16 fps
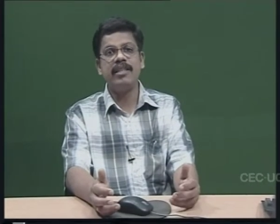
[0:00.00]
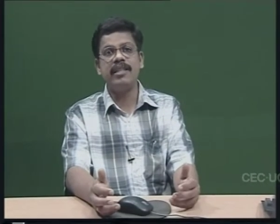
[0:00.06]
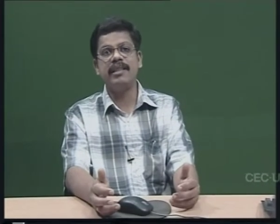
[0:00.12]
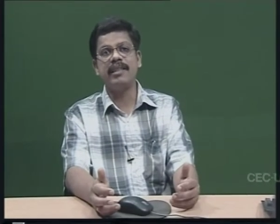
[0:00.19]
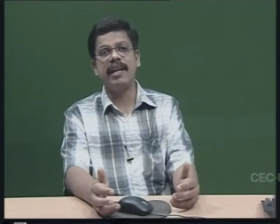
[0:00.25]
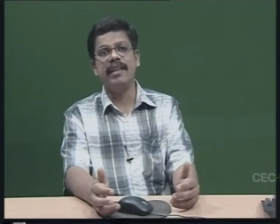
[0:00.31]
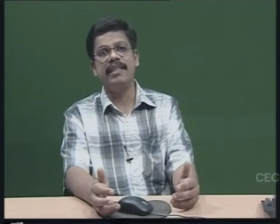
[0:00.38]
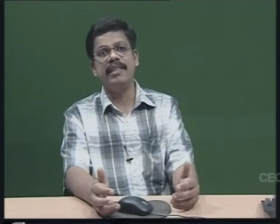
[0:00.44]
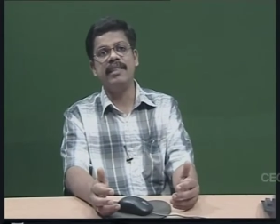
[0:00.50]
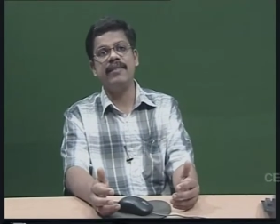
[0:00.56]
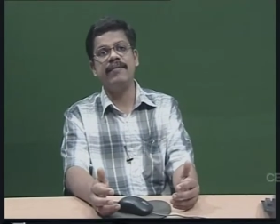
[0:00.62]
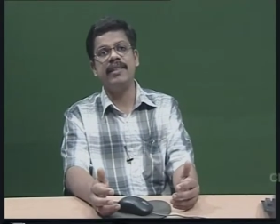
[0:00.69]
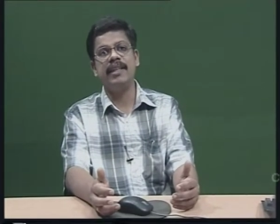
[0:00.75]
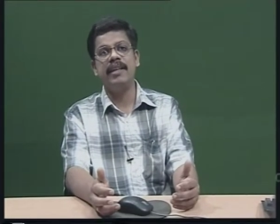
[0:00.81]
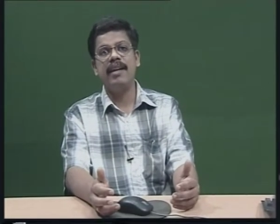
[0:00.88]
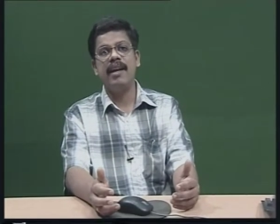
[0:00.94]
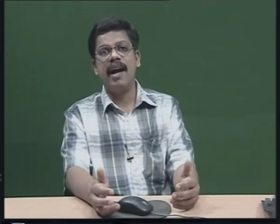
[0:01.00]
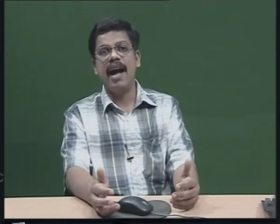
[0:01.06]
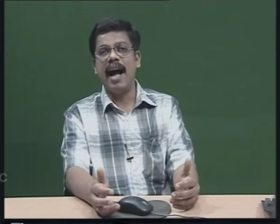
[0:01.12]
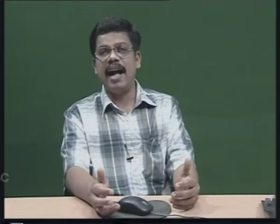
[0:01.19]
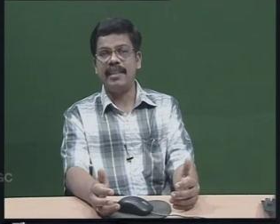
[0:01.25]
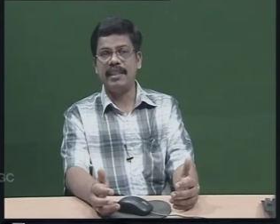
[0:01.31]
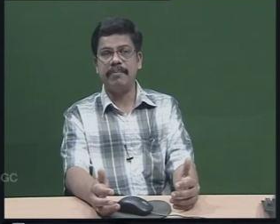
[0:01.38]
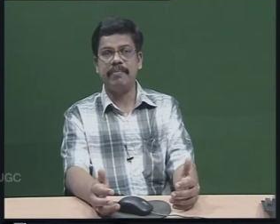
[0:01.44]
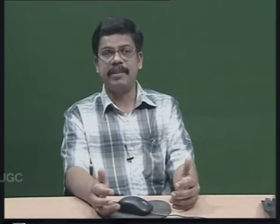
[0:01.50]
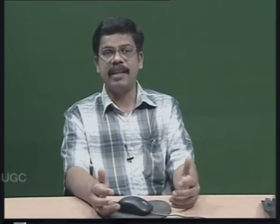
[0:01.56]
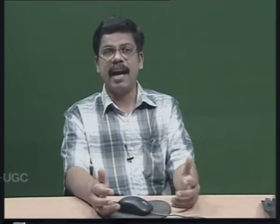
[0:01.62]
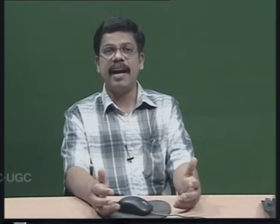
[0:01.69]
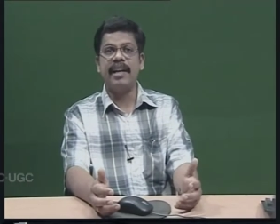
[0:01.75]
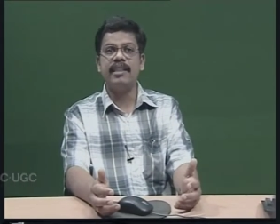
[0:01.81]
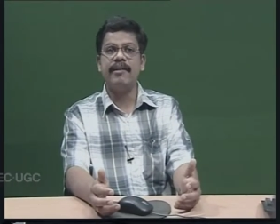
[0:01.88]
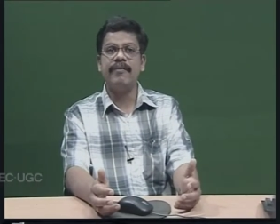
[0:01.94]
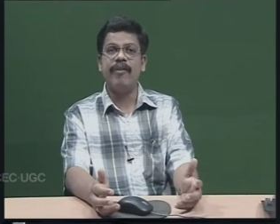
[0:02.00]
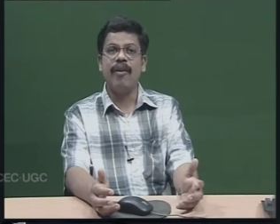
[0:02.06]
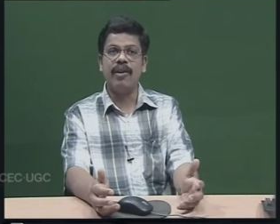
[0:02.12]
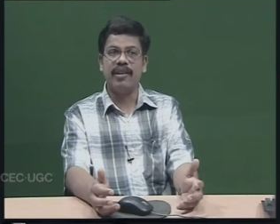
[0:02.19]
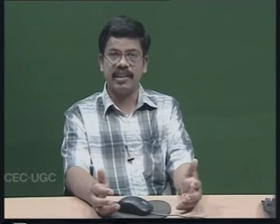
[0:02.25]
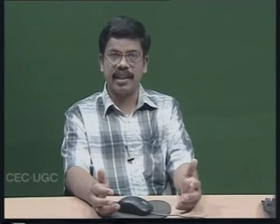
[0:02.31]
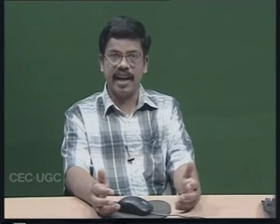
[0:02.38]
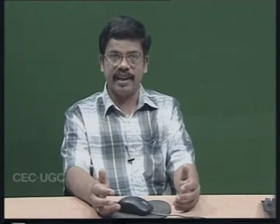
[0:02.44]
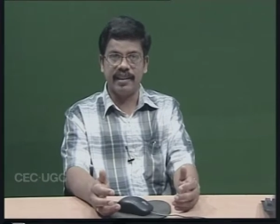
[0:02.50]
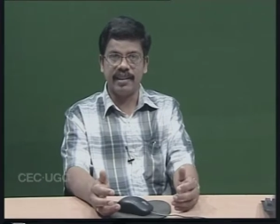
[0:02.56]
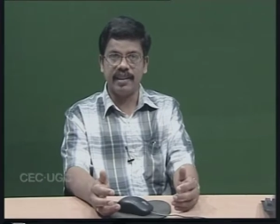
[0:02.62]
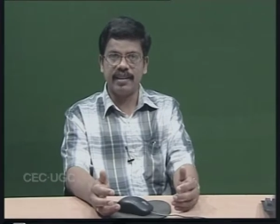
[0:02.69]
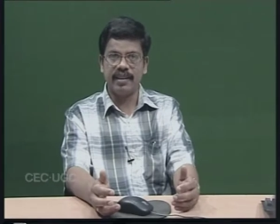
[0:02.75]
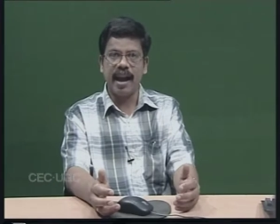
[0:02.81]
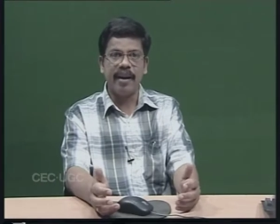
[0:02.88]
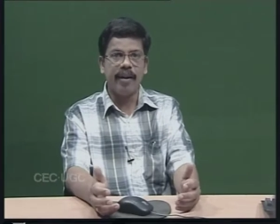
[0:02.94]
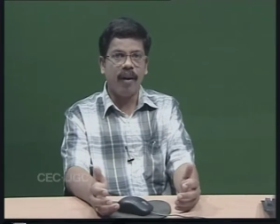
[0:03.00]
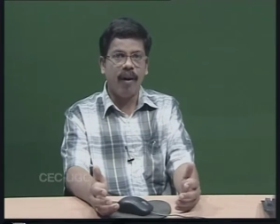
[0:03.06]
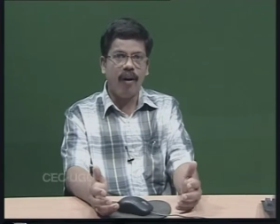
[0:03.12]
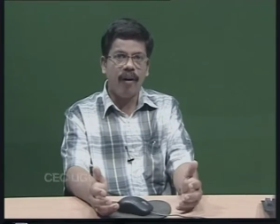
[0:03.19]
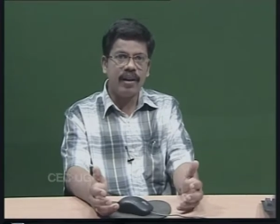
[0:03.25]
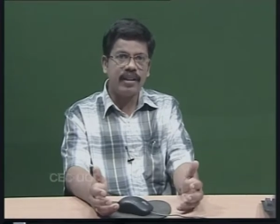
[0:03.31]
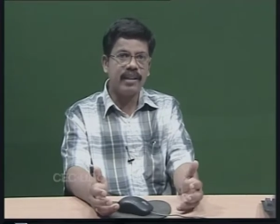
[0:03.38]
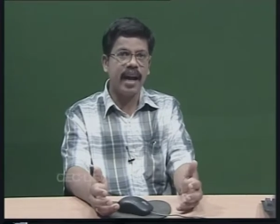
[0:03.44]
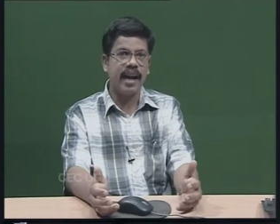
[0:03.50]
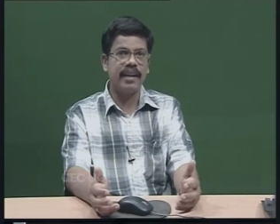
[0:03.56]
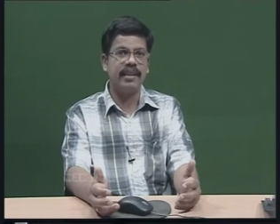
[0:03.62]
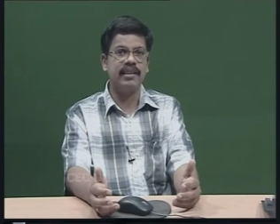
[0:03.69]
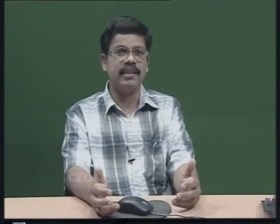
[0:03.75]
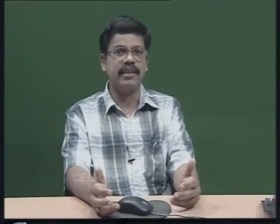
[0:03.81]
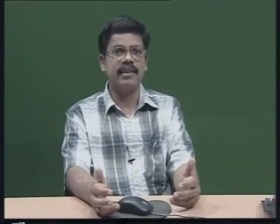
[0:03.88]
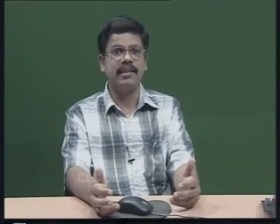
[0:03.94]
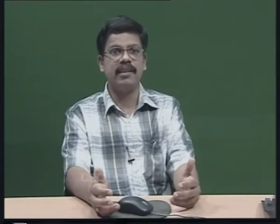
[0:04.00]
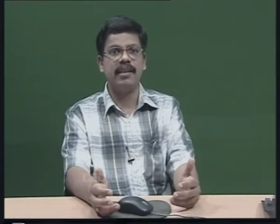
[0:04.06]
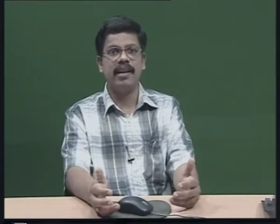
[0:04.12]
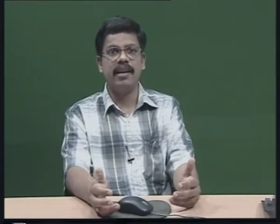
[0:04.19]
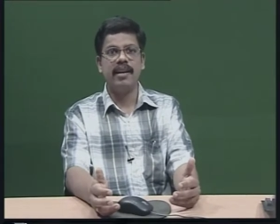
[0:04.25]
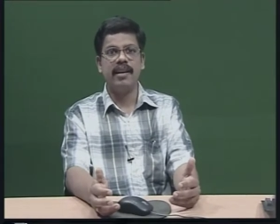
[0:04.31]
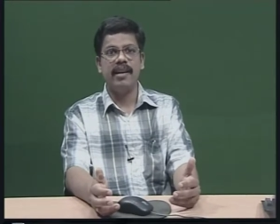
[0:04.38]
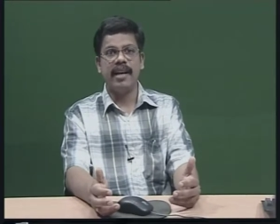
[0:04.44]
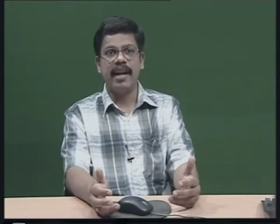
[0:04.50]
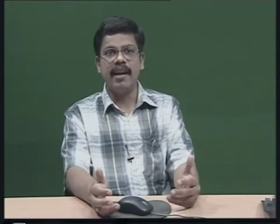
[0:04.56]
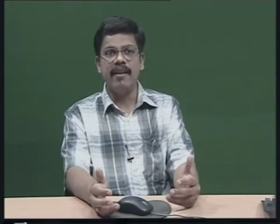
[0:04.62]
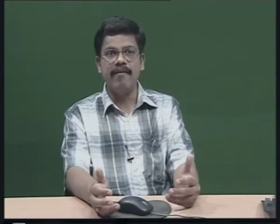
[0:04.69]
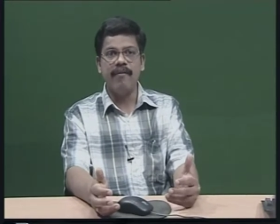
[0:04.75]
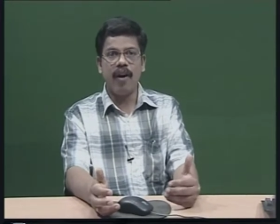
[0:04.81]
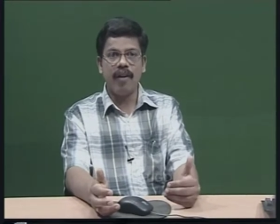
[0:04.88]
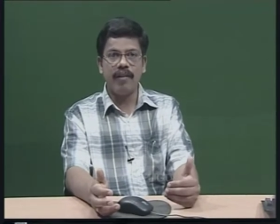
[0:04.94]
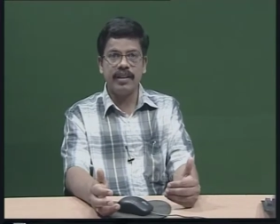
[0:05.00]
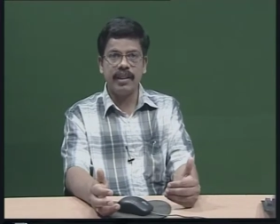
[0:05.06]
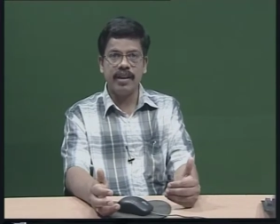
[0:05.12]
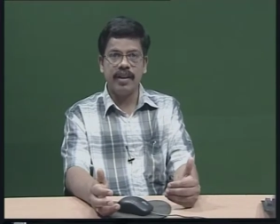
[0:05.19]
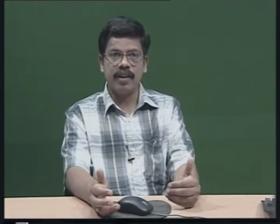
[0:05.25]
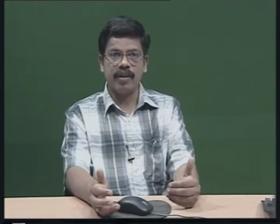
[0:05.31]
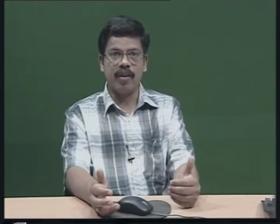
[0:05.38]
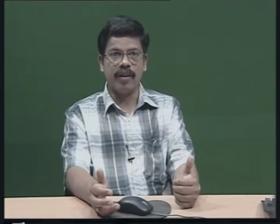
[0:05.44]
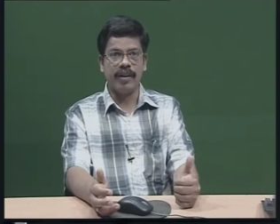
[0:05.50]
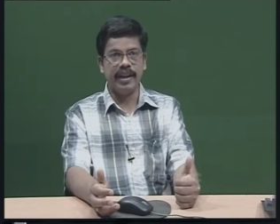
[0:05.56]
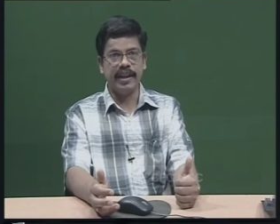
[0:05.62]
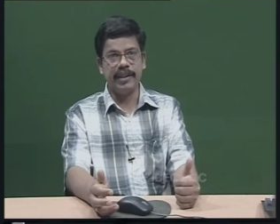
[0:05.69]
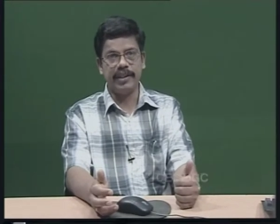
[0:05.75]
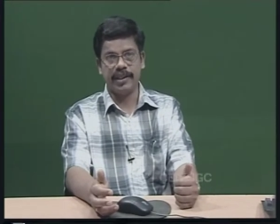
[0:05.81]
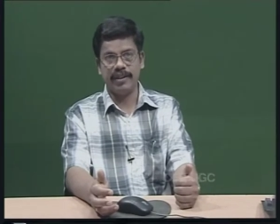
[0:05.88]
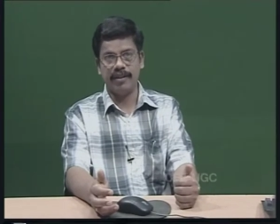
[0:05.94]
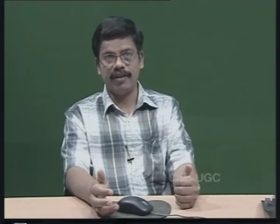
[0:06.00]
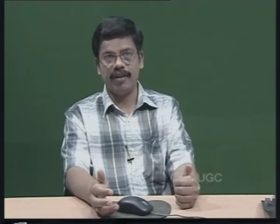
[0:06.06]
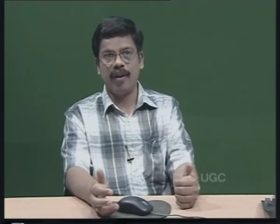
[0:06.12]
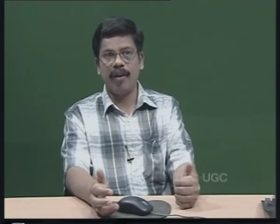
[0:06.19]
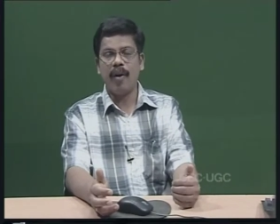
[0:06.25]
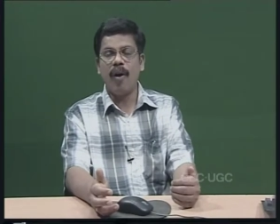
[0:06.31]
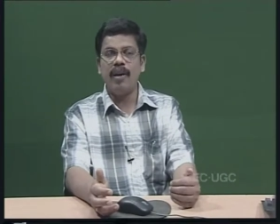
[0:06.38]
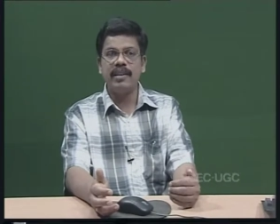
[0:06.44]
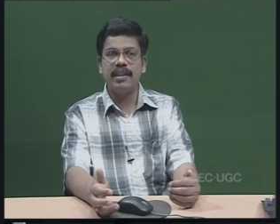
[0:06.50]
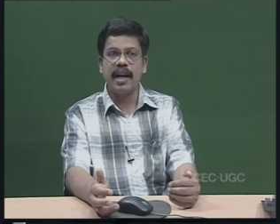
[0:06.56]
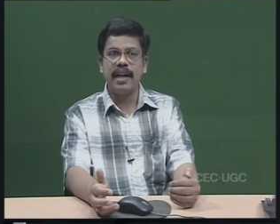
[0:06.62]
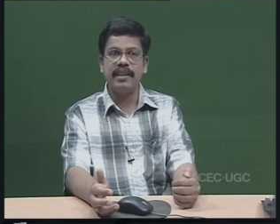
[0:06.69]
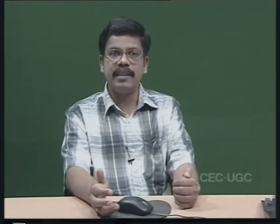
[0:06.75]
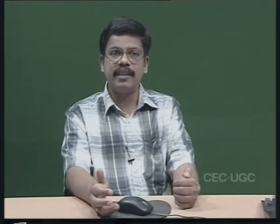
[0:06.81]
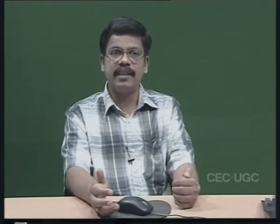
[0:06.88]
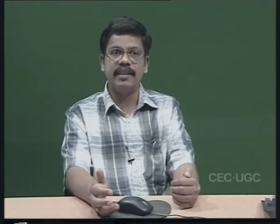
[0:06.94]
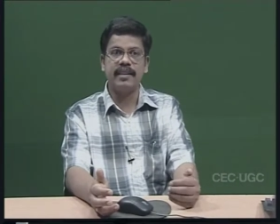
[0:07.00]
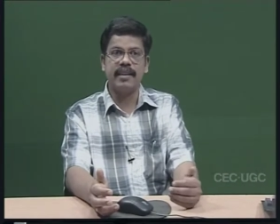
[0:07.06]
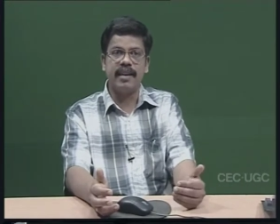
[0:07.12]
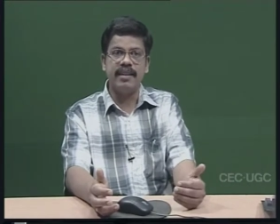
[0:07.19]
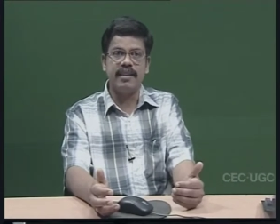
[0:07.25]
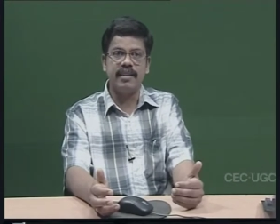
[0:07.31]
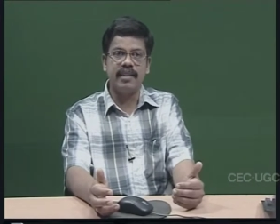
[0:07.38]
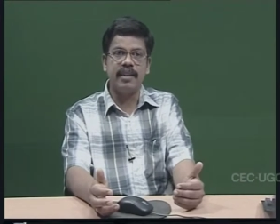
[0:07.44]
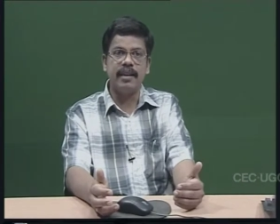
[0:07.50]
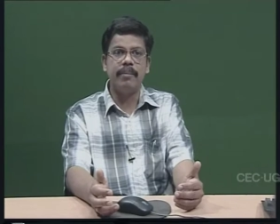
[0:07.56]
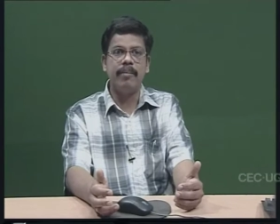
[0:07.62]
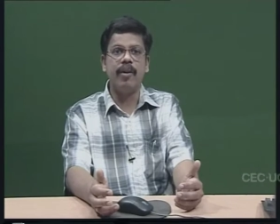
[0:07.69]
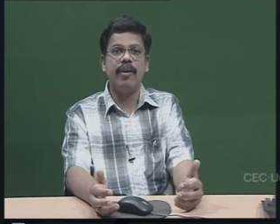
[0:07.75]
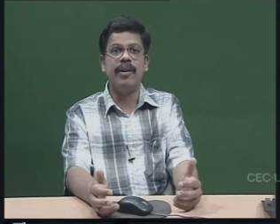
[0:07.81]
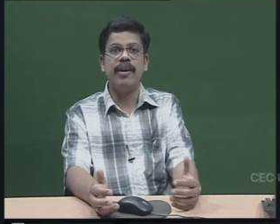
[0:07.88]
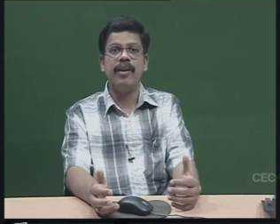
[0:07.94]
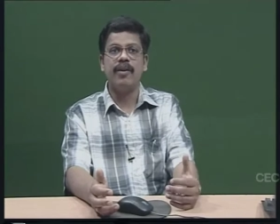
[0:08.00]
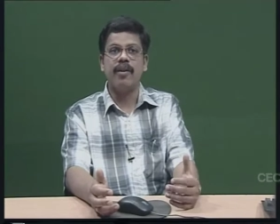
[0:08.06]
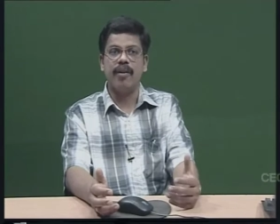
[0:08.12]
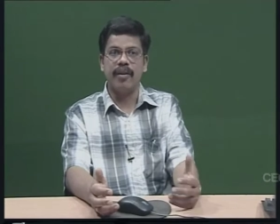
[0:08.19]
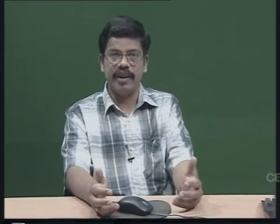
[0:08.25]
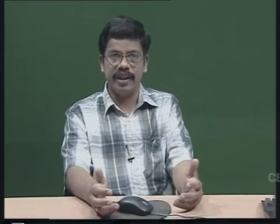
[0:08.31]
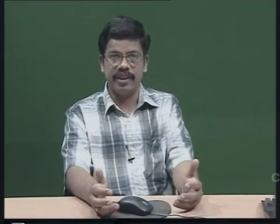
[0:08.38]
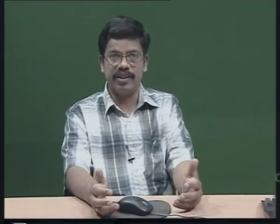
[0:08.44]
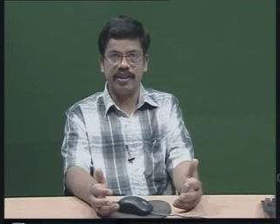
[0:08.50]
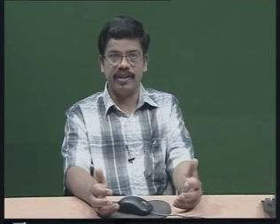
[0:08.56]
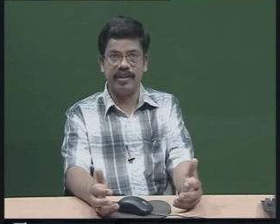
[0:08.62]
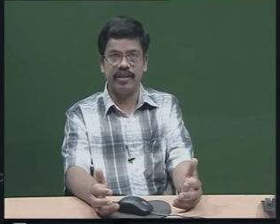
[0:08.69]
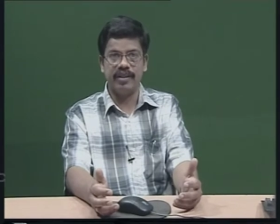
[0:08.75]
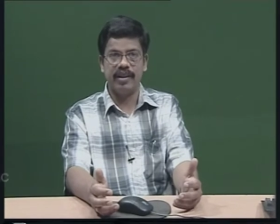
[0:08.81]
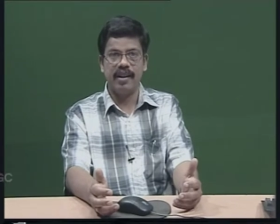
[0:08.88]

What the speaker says: is conceived as a science of all sciences, and all sciences involves cognition, or all sciences is concerned about cognition.